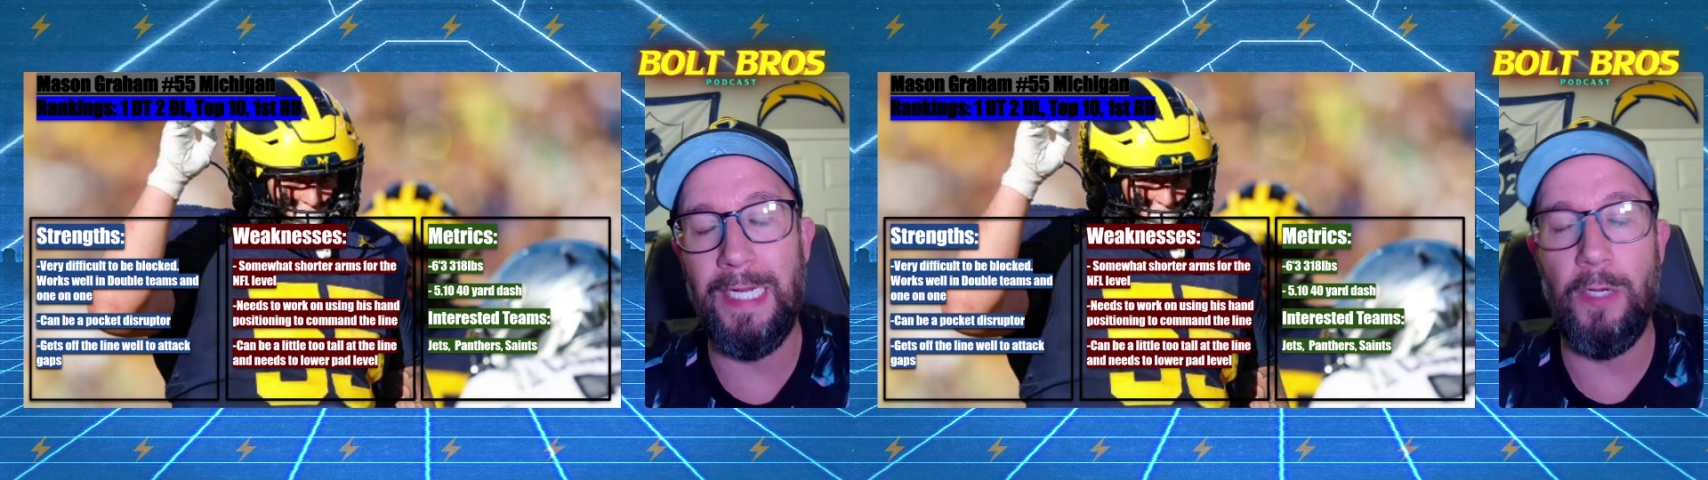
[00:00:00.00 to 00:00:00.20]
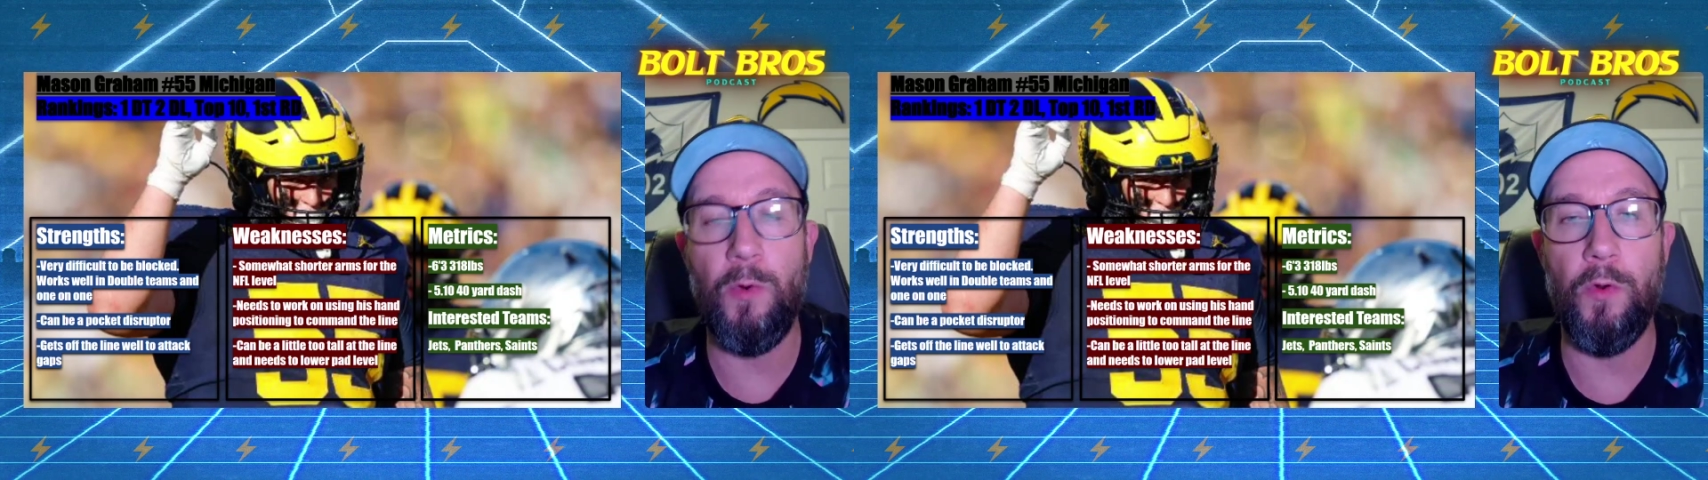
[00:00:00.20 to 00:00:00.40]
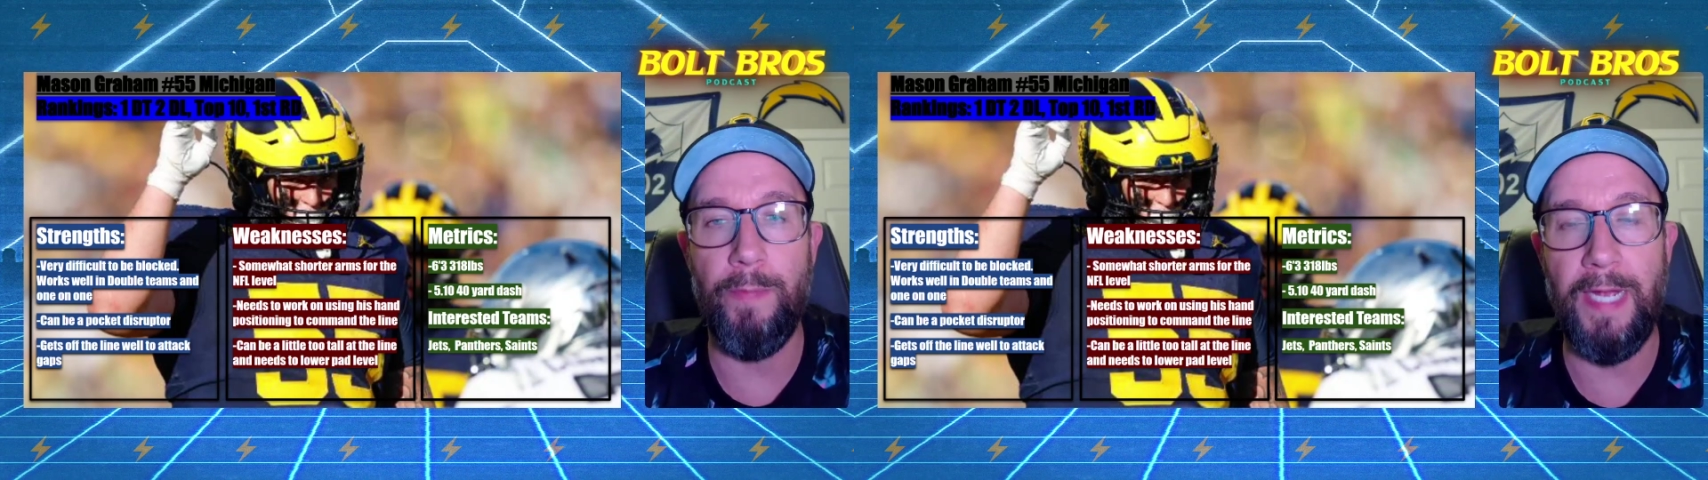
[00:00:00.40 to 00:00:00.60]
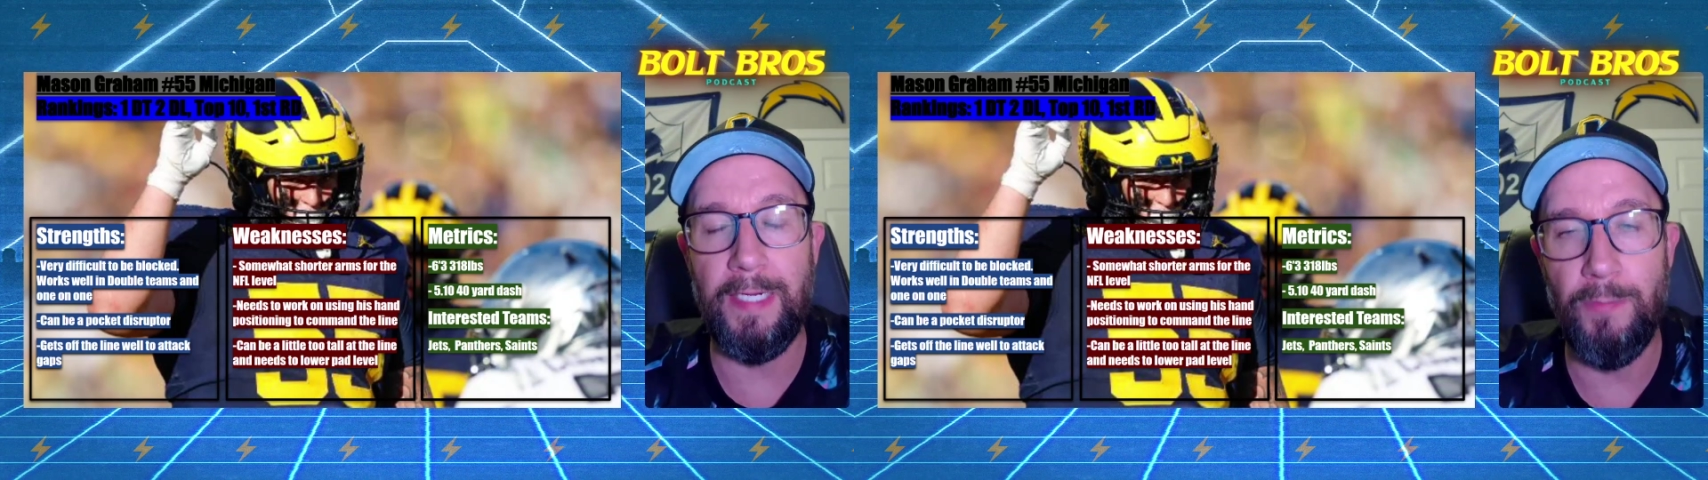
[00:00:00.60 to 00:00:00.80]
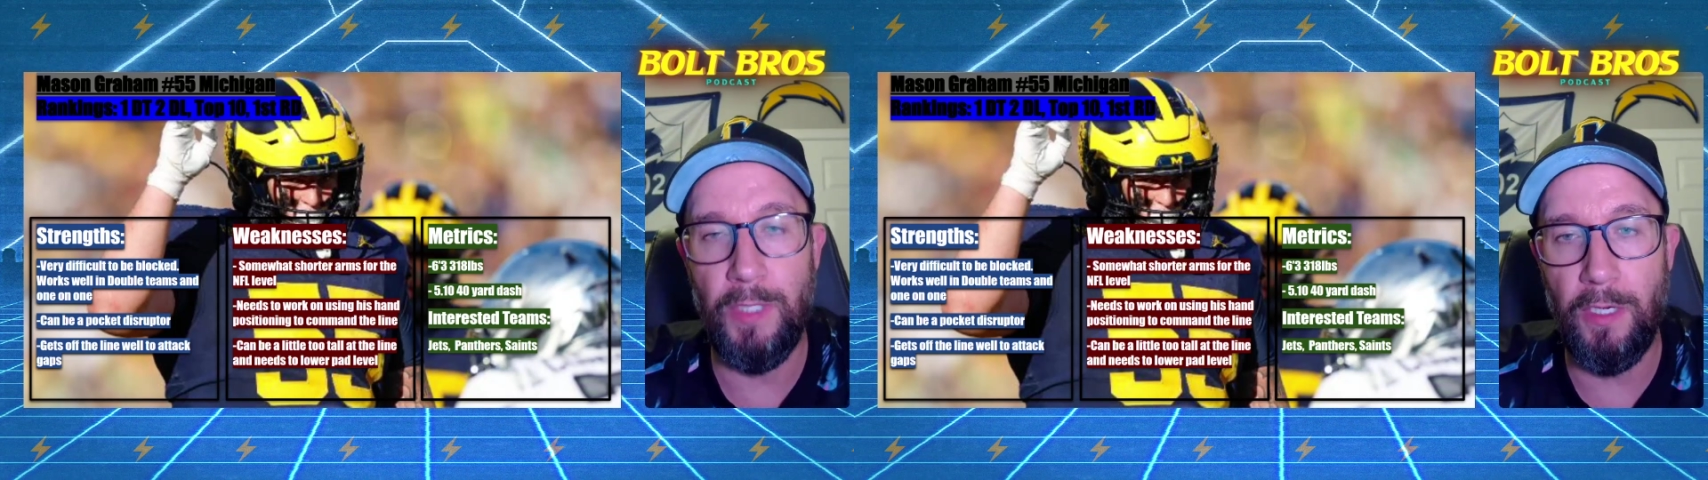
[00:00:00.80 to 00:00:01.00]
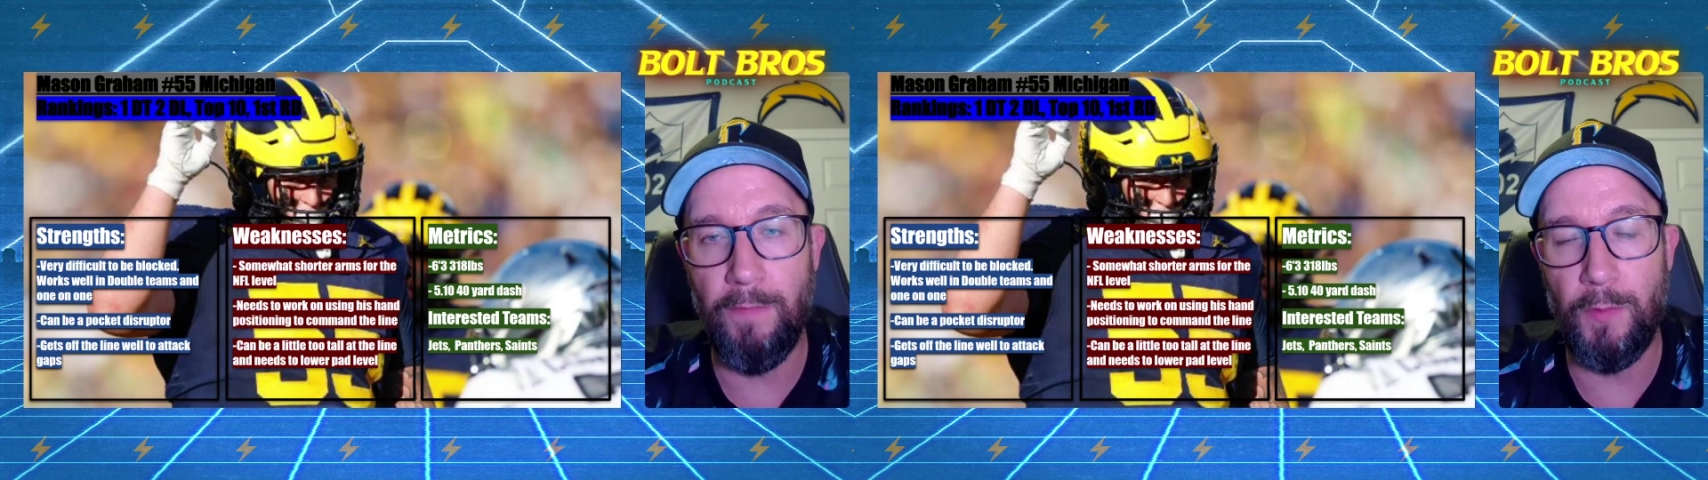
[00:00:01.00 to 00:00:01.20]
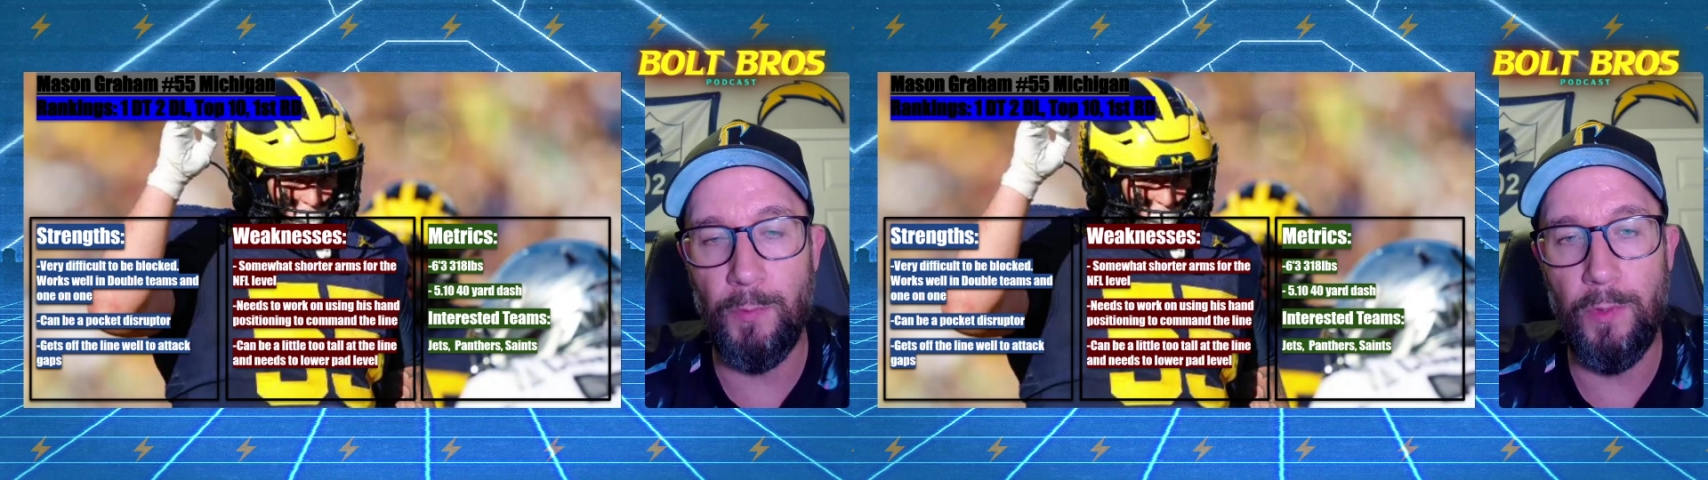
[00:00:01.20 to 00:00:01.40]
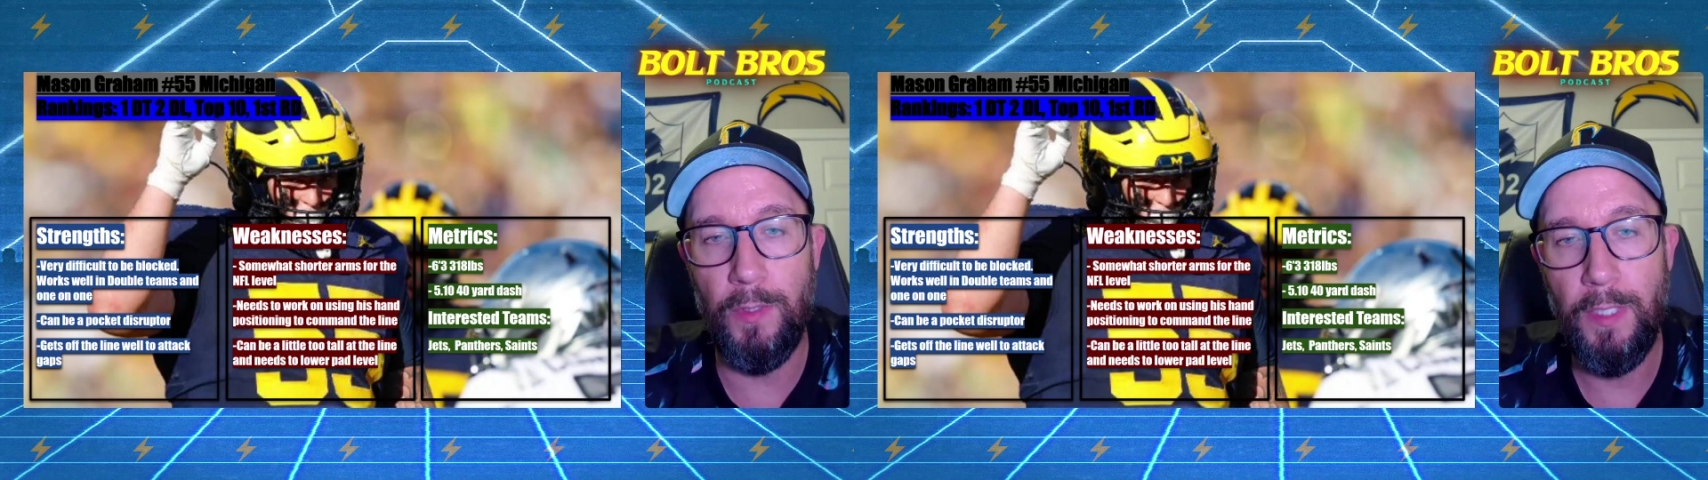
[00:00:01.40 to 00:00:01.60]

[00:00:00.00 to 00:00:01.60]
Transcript: and quarterback to be comfortable.